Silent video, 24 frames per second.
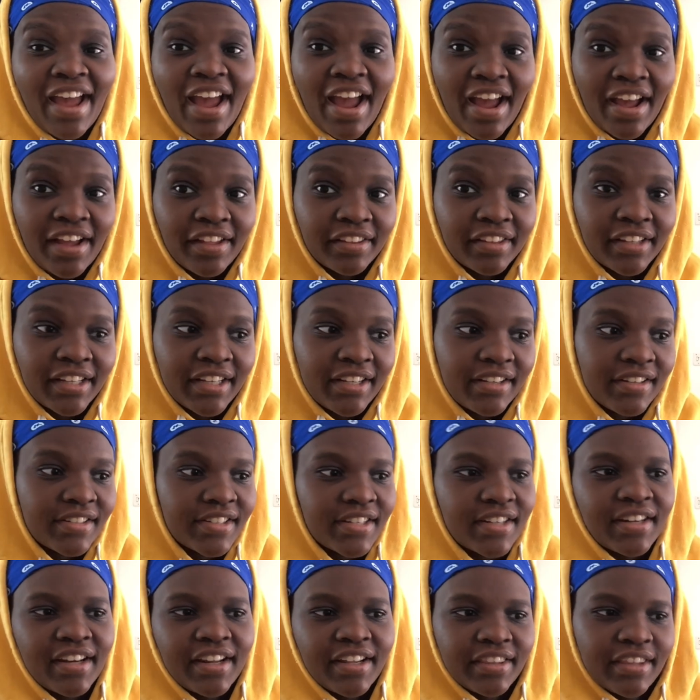athletes
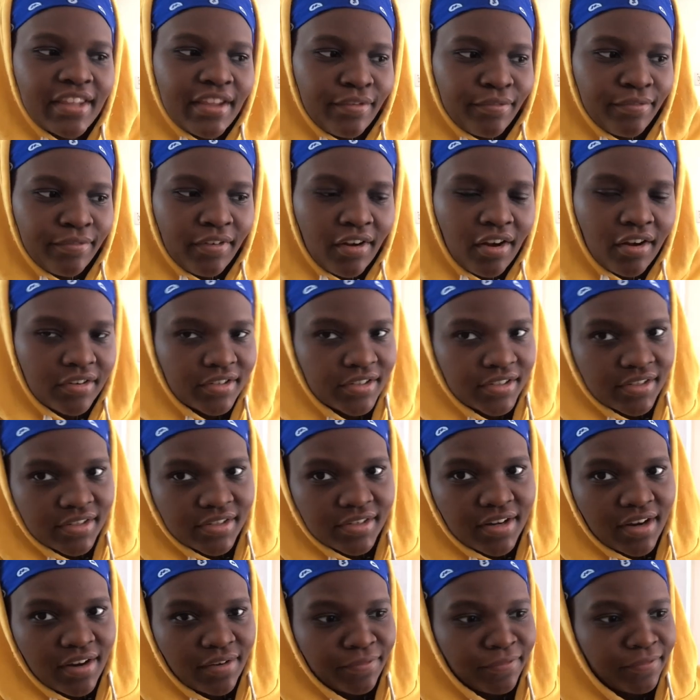and like their vlogs and
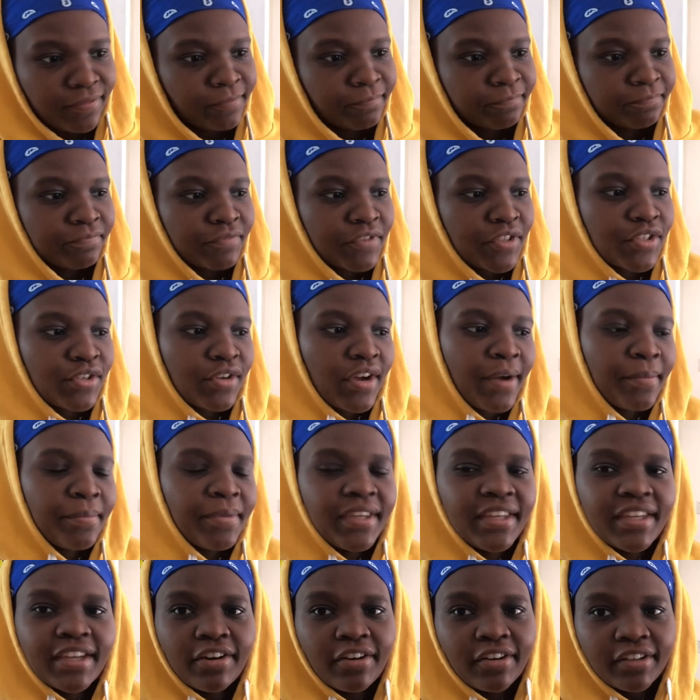stuff. So I'd be
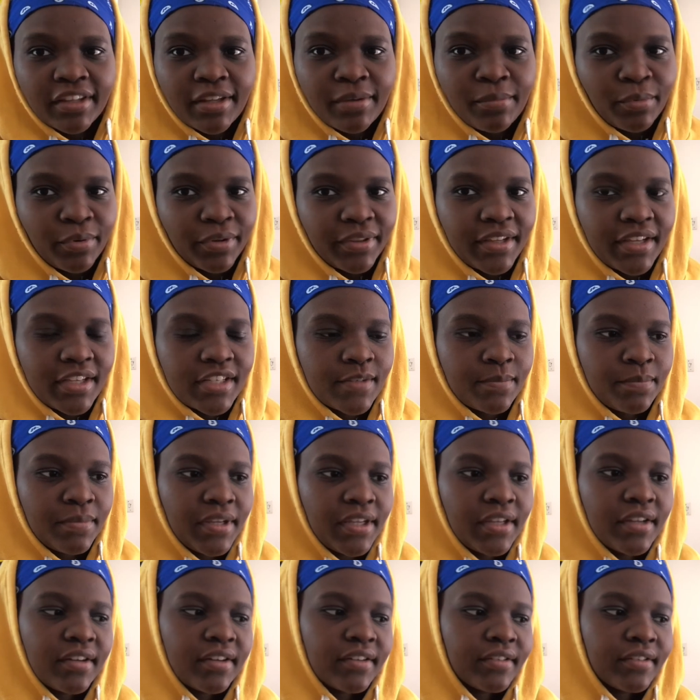hearing them when they speak